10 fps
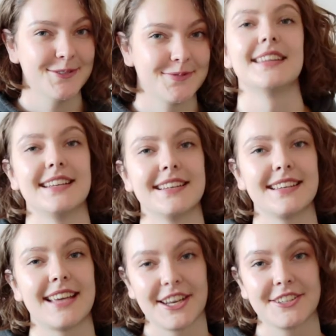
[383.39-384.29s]
And
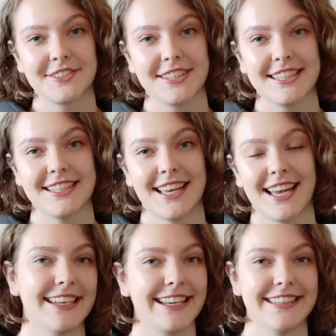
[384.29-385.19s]
then category,
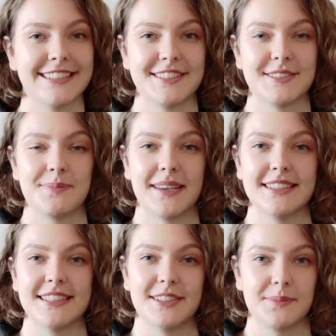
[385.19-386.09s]
and again this is
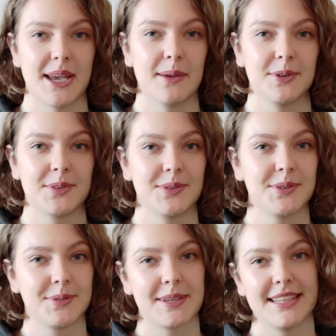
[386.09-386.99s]
mainly to be able
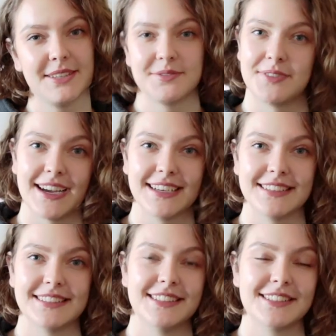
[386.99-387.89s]
to quickly
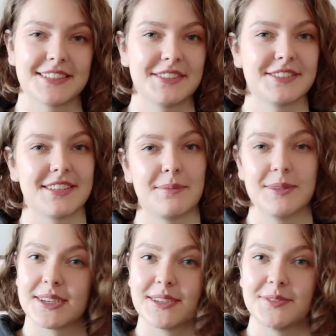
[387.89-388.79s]
find the skills that I'm
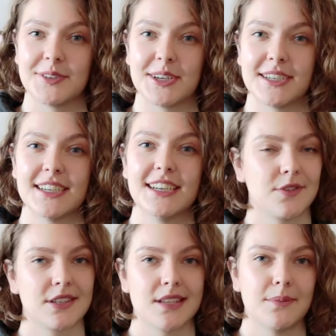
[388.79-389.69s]
looking for. So
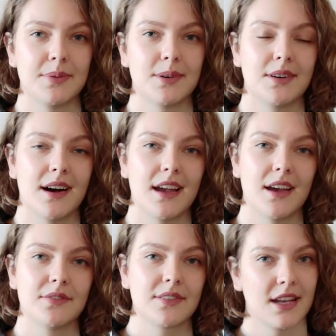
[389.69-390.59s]
for example, I
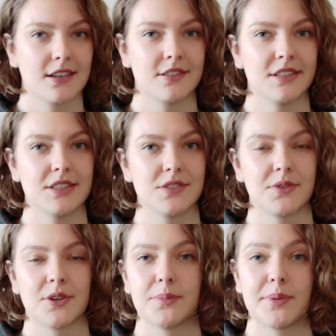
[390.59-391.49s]
have categories
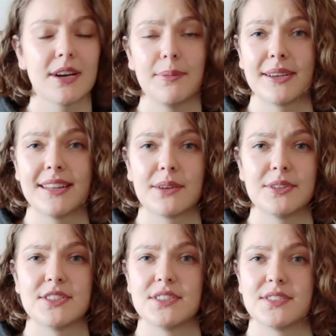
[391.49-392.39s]
for programming
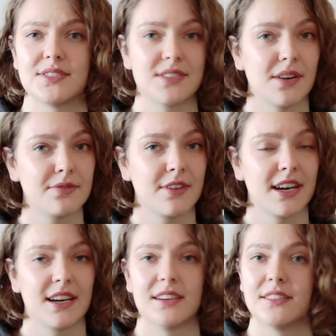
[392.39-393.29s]
languages,
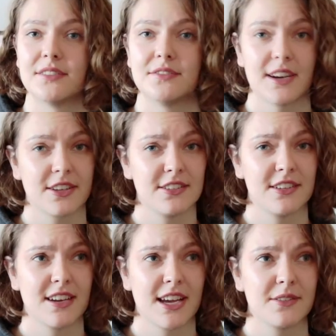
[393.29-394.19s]
software,
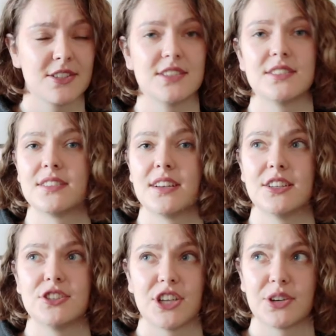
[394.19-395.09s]
regular languages,
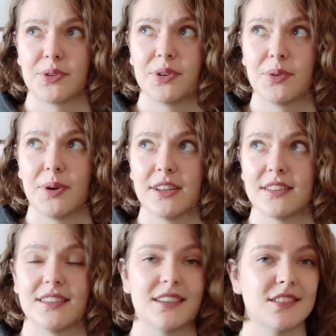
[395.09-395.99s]
general
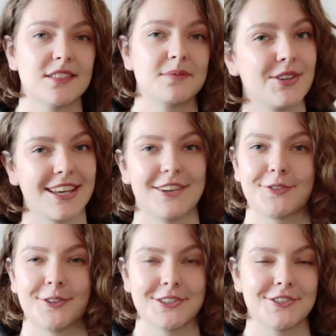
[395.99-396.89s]
qualities, but you can
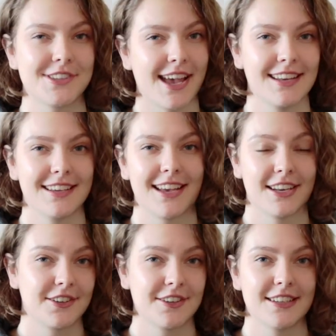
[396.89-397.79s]
of course use any
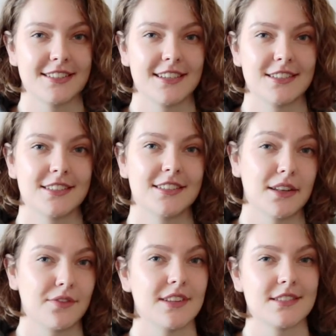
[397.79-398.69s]
categorization
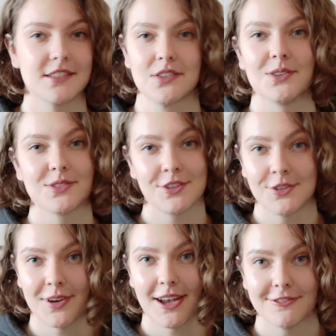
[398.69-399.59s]
that fits the skills that
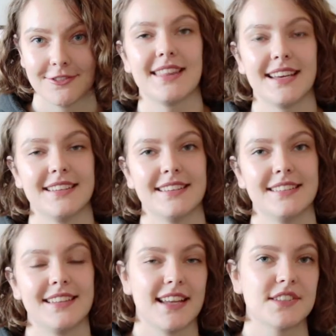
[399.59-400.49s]
you have. And then
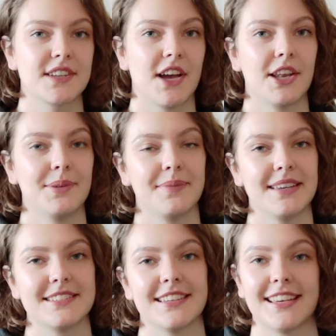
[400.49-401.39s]
the last column
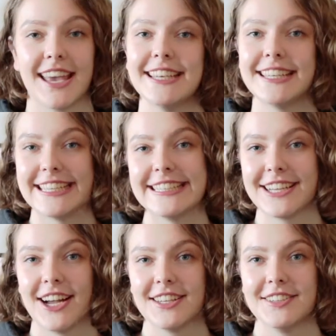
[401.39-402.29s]
is the gained
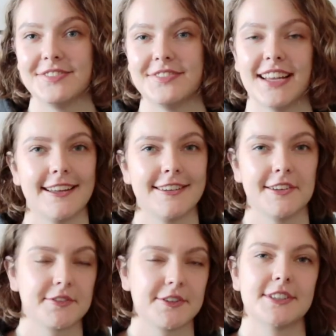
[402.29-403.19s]
in column, and
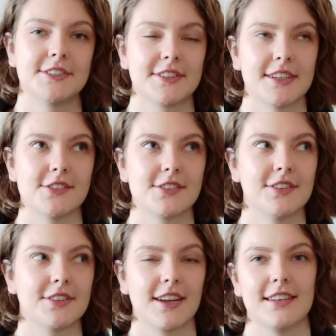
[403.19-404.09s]
of course you can
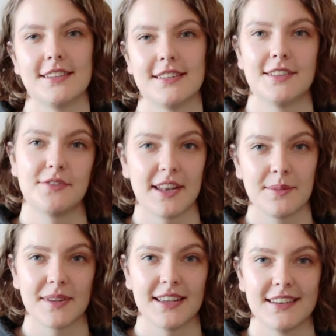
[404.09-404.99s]
also call it
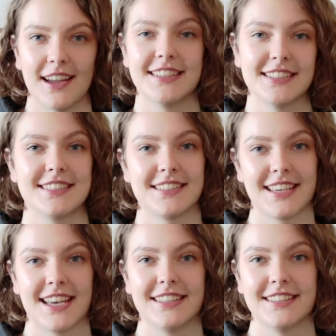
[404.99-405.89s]
developed in, and this is
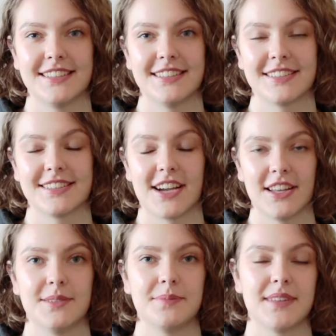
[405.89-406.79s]
again the
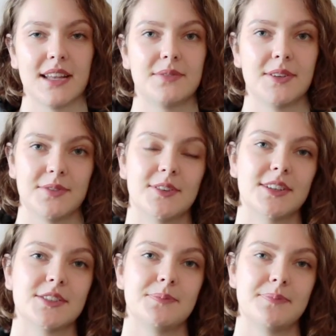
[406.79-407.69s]
column that
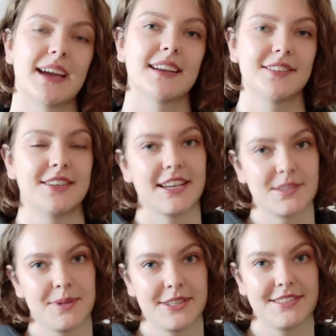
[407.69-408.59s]
refers back to the
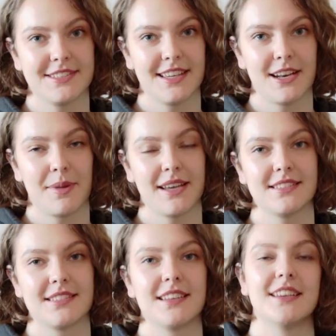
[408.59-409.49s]
experience
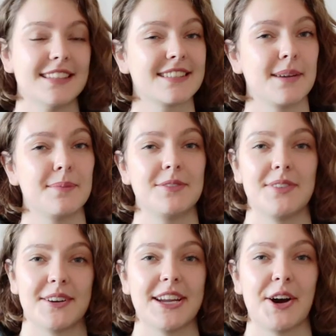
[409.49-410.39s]
database. And this can be
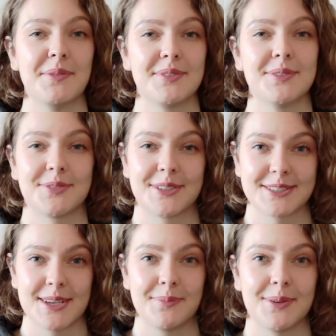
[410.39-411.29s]
very helpful, for
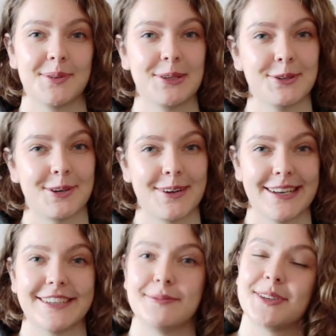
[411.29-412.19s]
example, when you are
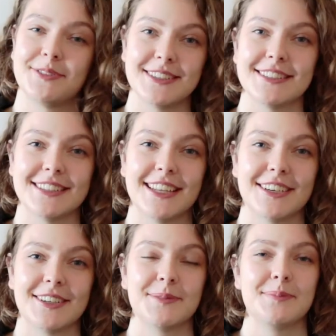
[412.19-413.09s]
writing a motivation
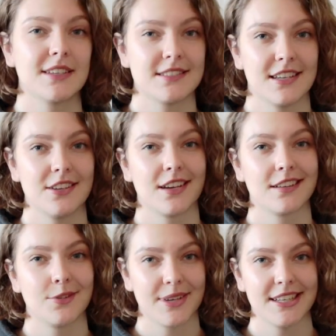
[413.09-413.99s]
letter, because then you
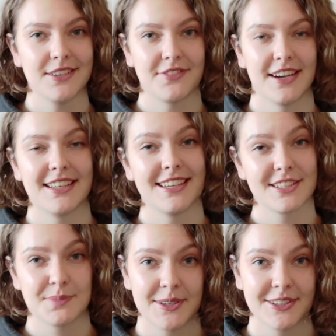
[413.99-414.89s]
can quickly find the
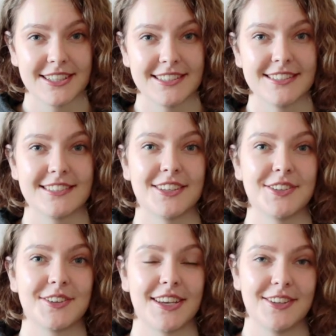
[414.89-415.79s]
experience that
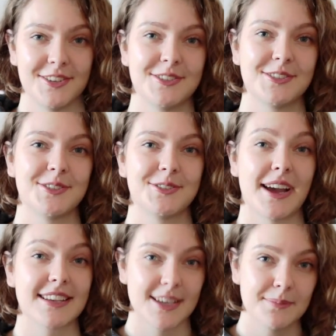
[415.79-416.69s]
you can use to
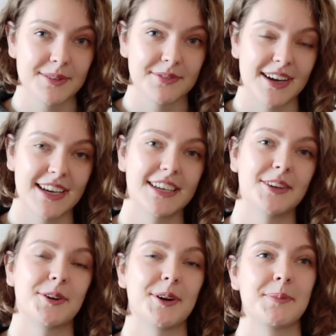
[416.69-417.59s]
exemplify
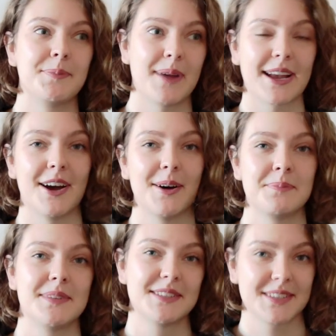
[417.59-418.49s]
or back
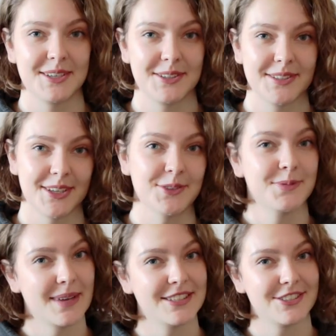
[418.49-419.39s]
up the skill that you
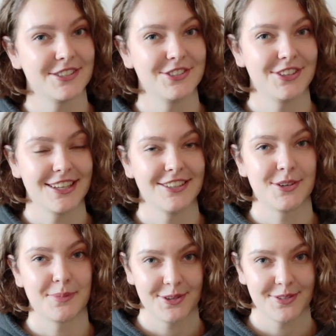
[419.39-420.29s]
mentioned in
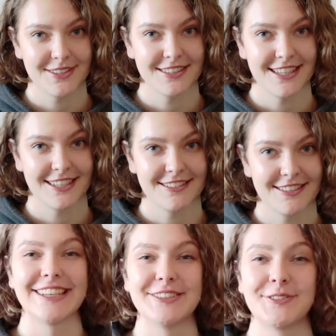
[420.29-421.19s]
your motivation letter.
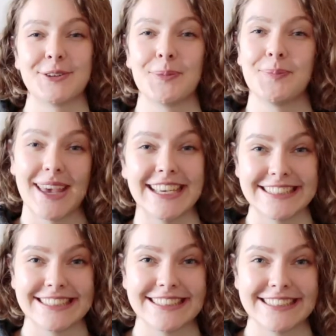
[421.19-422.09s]
So then for the
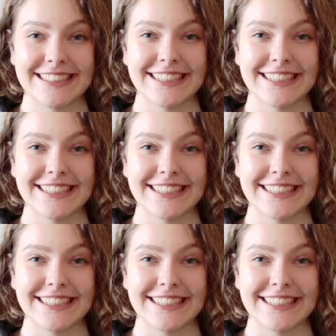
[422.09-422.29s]
pages